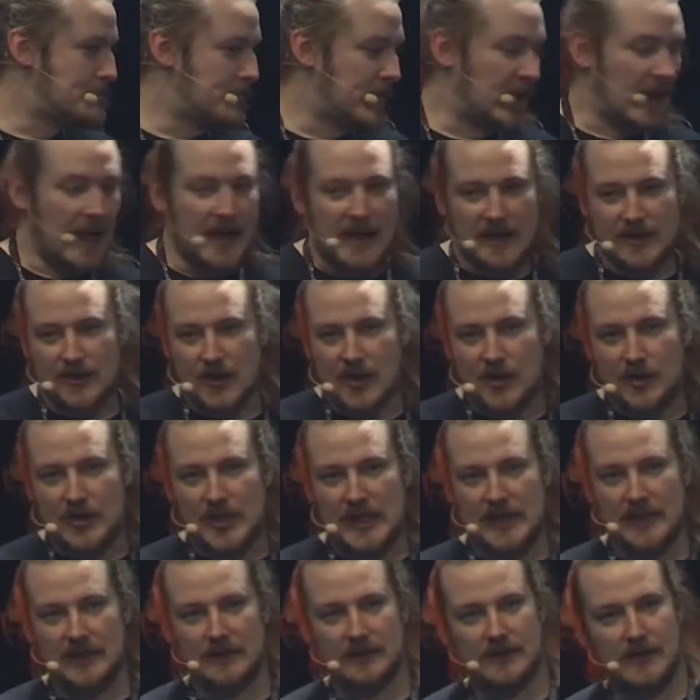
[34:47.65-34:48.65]

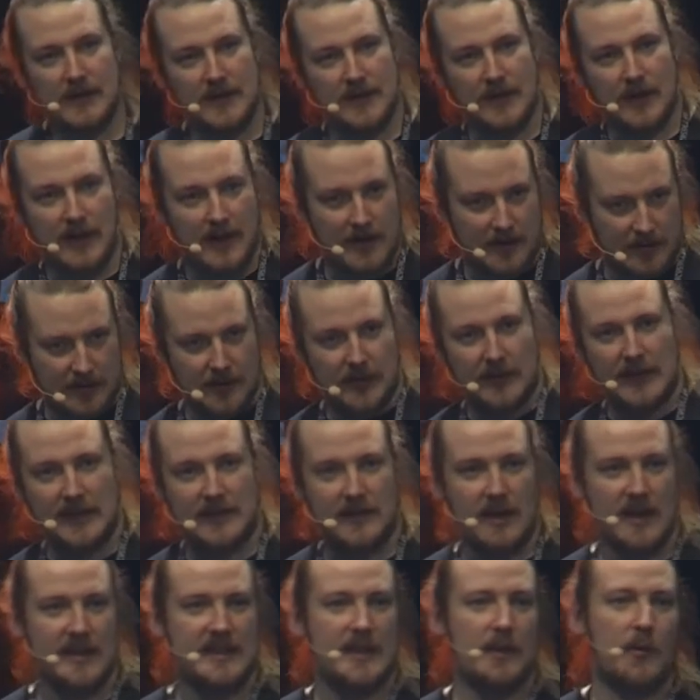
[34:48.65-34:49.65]
ISRG started
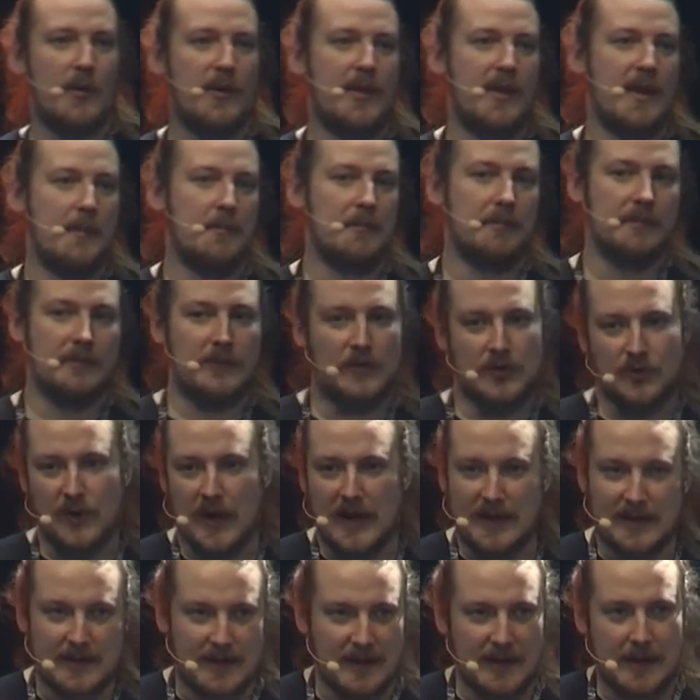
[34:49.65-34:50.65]
discussing with them,
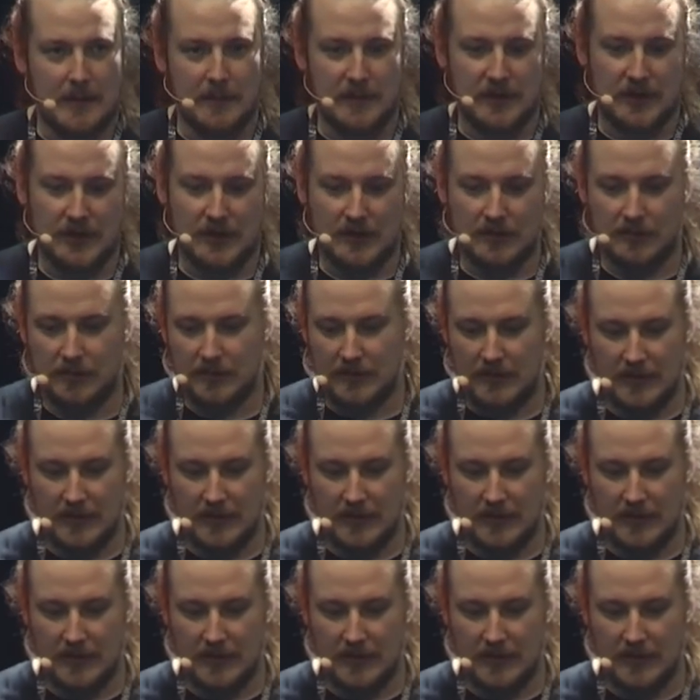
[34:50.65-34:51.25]
trying them to